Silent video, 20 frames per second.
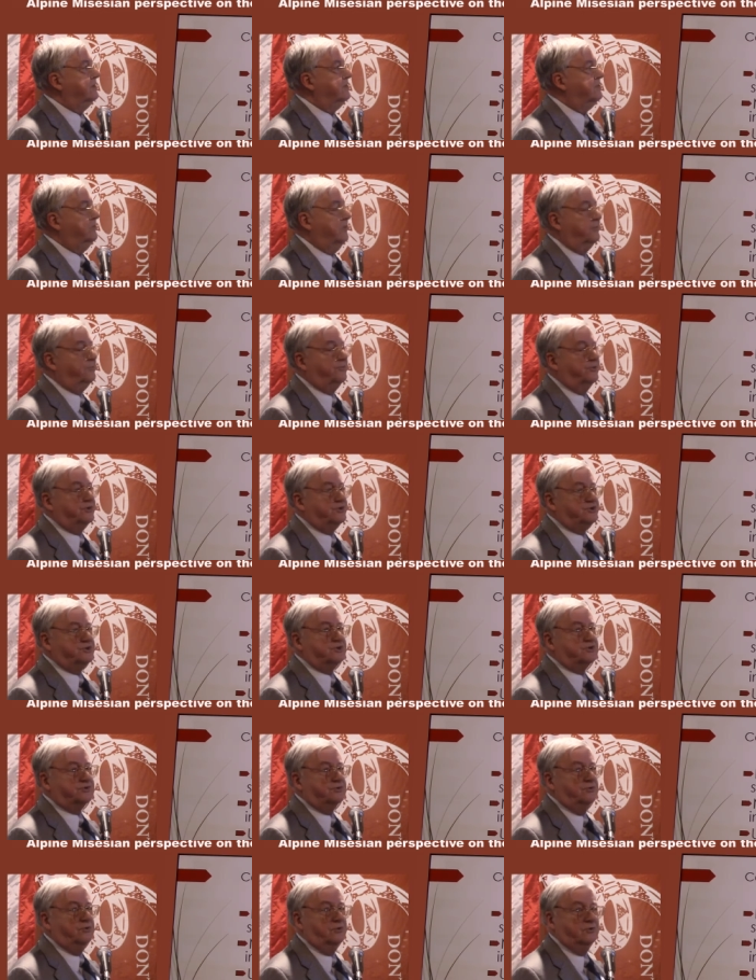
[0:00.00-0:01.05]

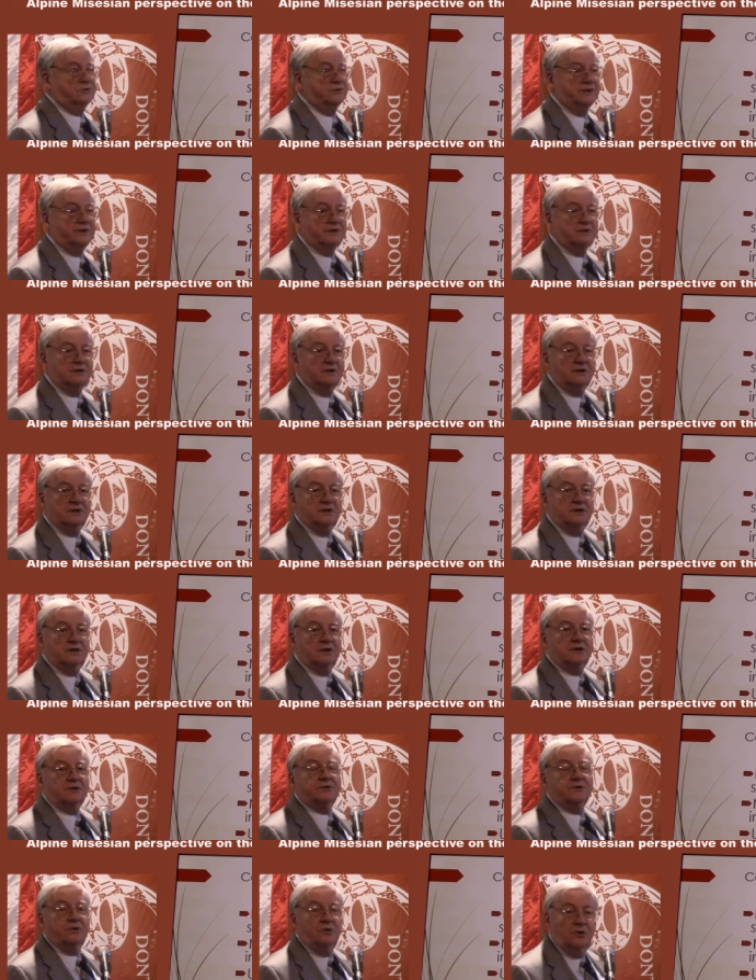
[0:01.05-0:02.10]
corporations are holding.
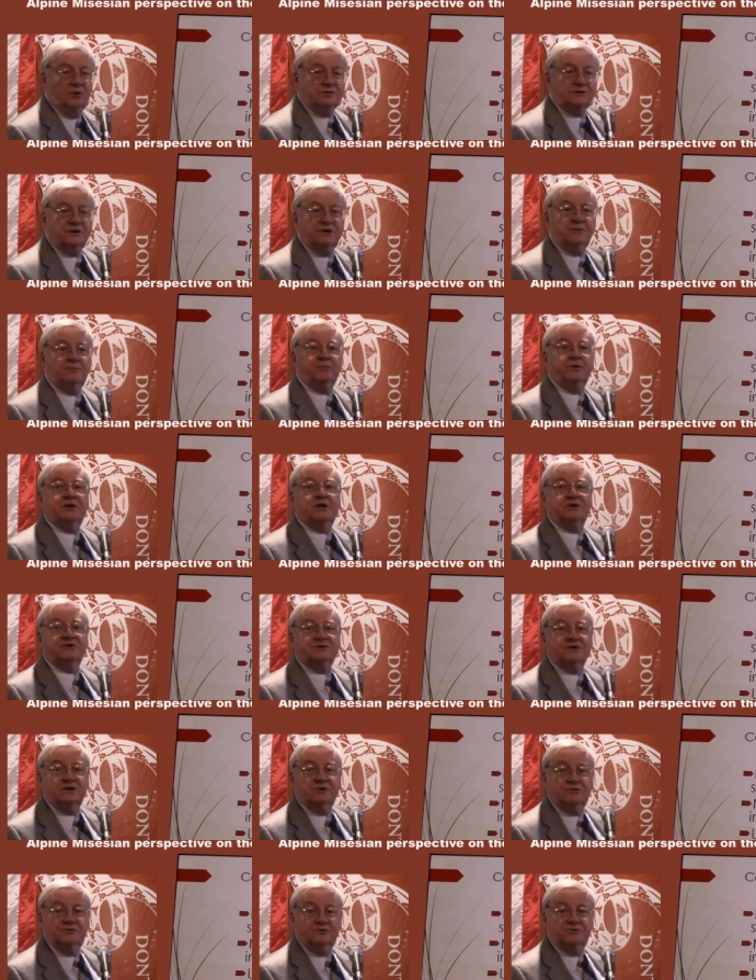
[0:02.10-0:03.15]
They're holding it because
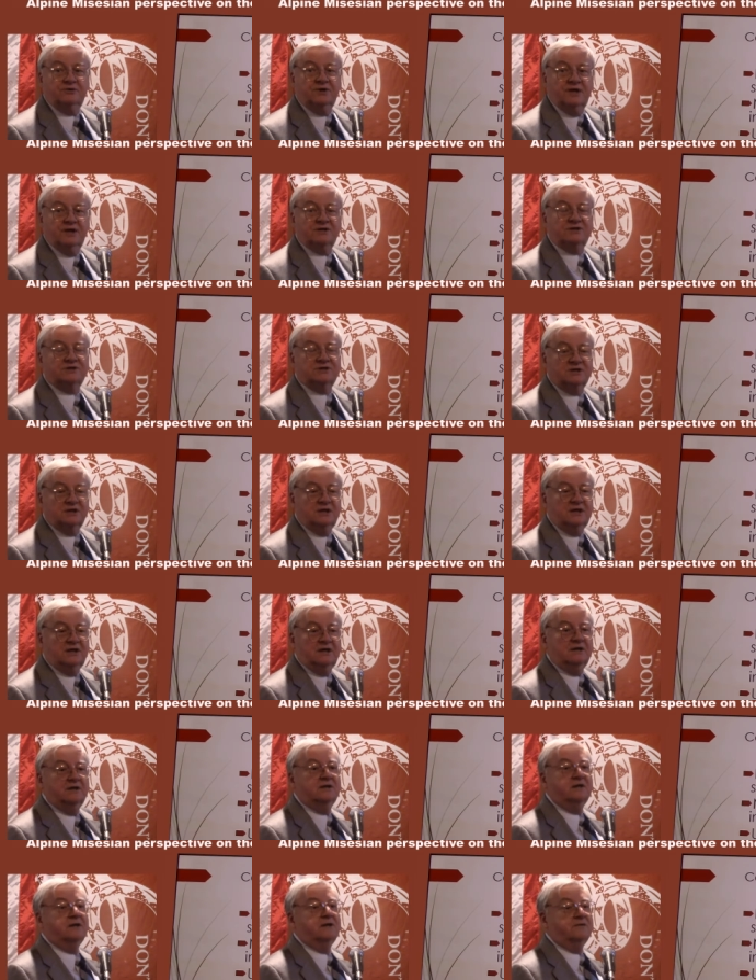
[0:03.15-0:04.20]
they do not
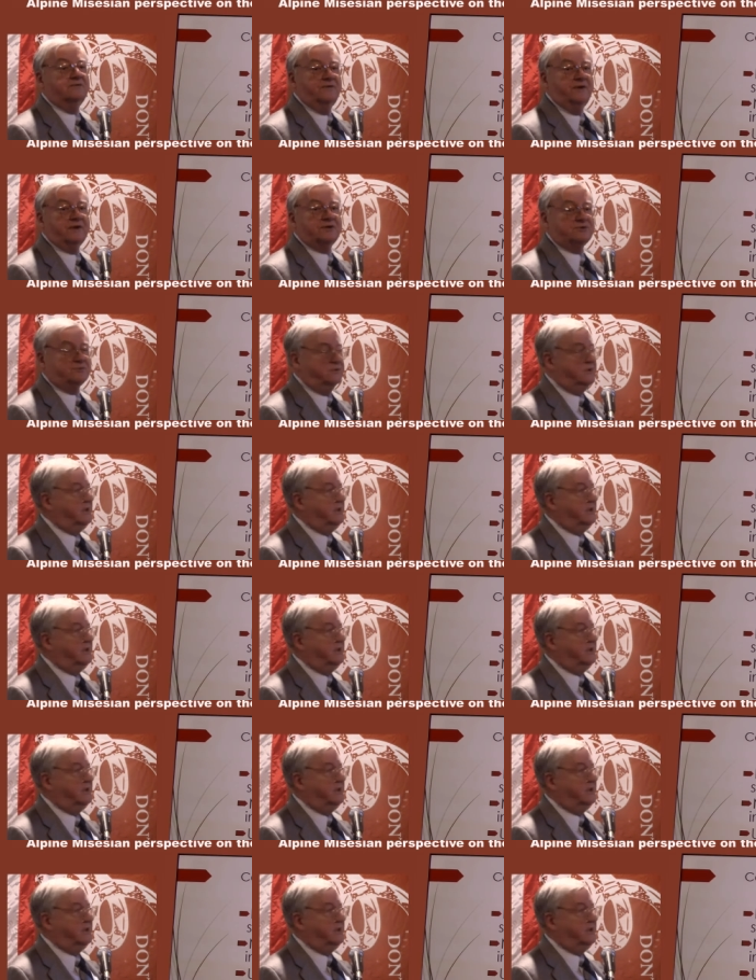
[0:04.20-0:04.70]
see investment